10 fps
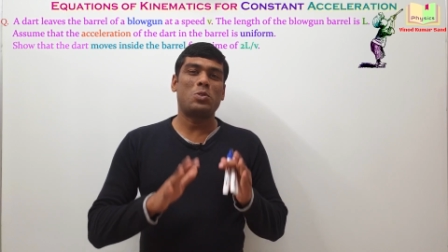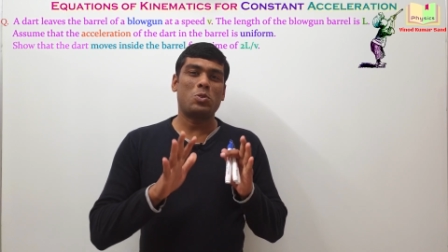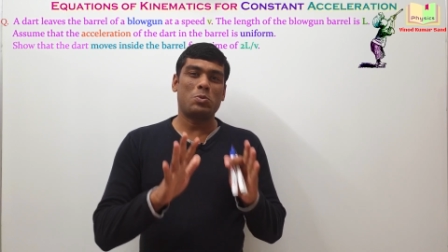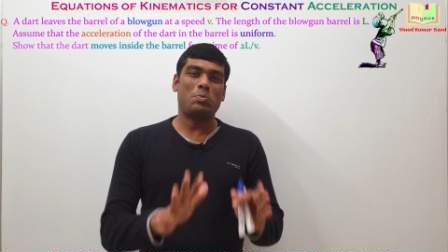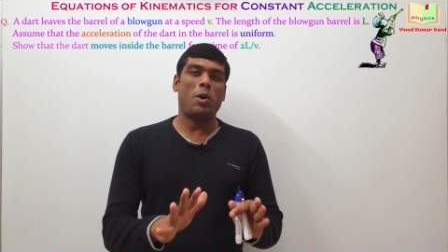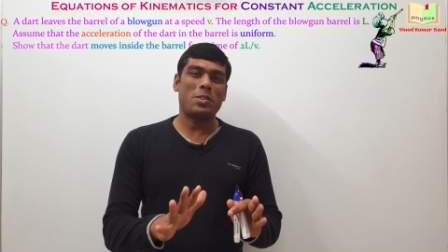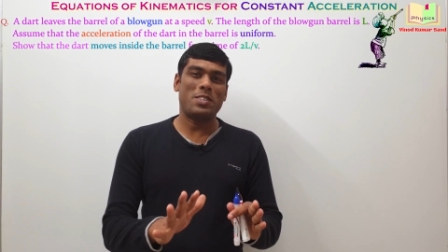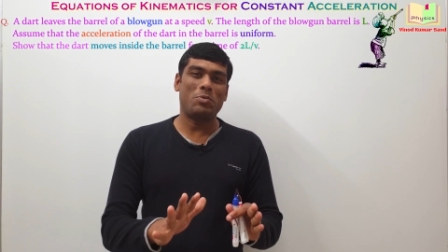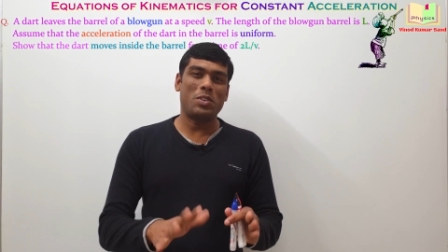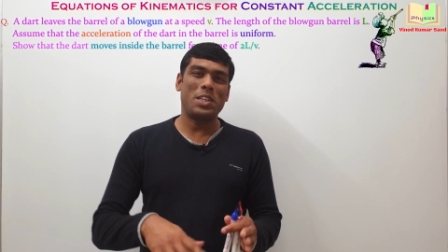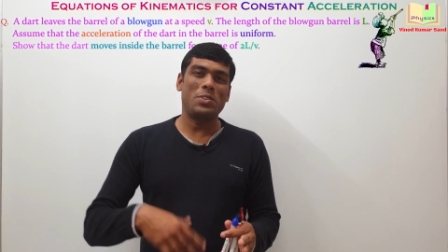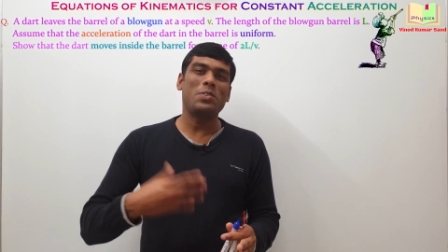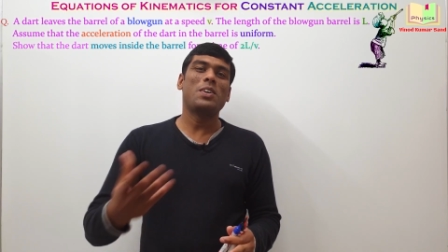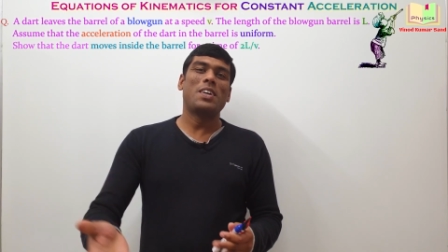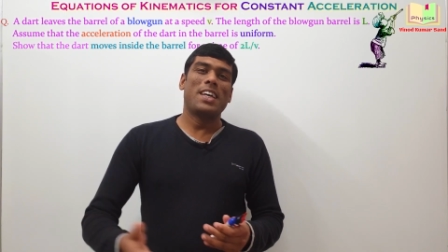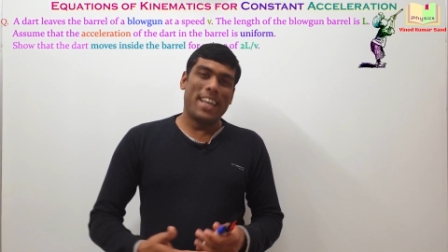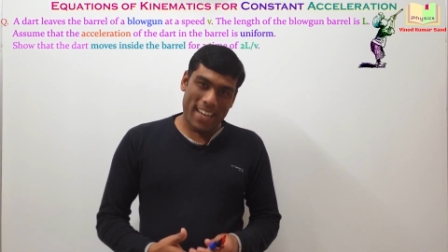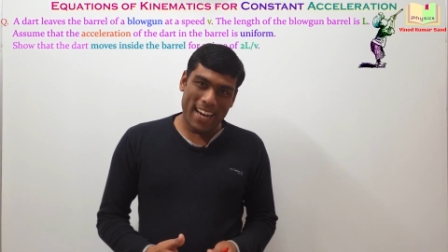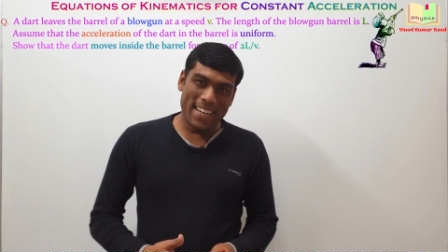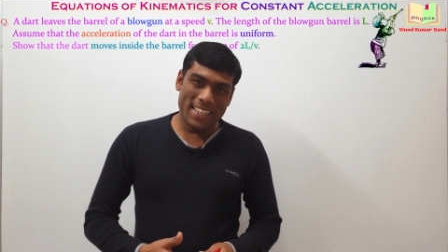you to pause the video
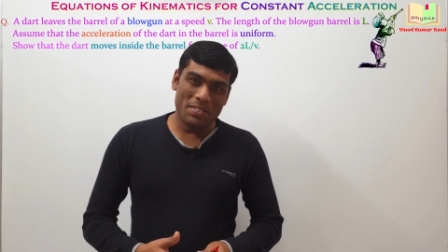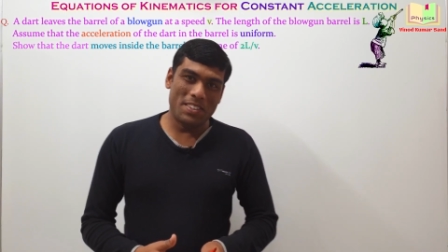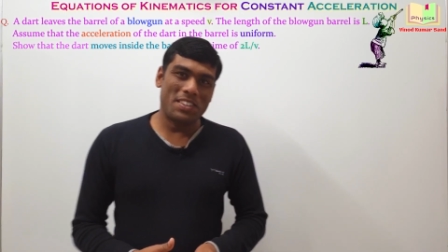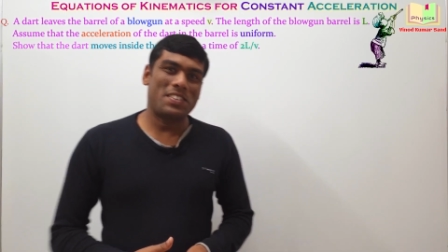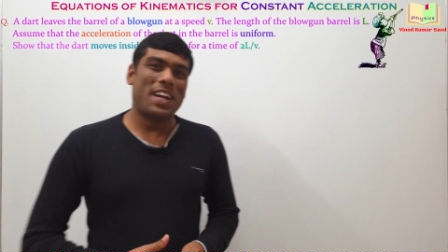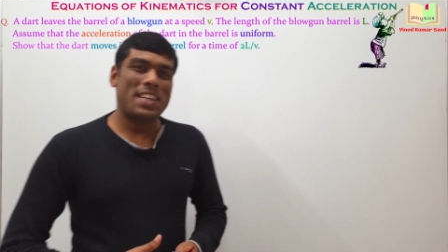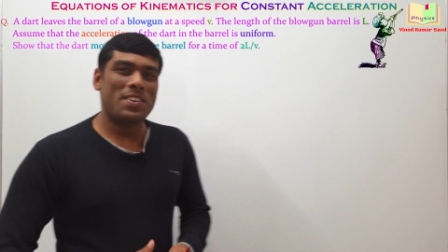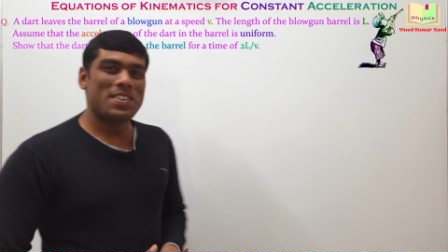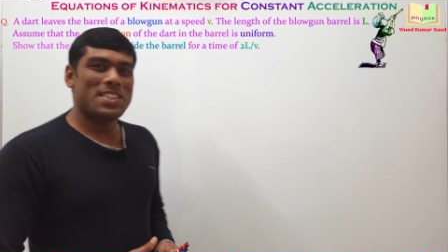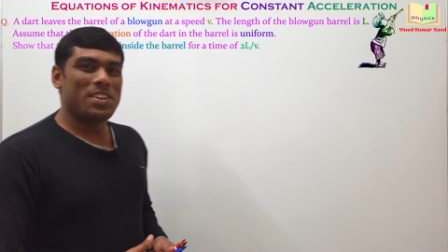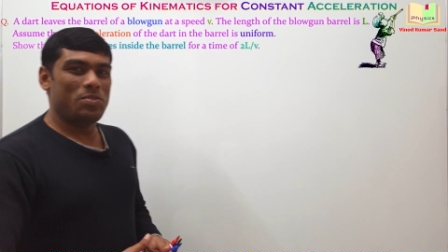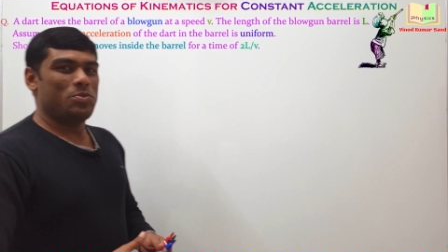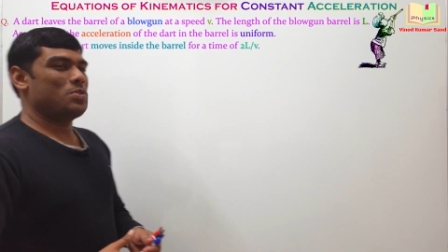and give it a try yourself.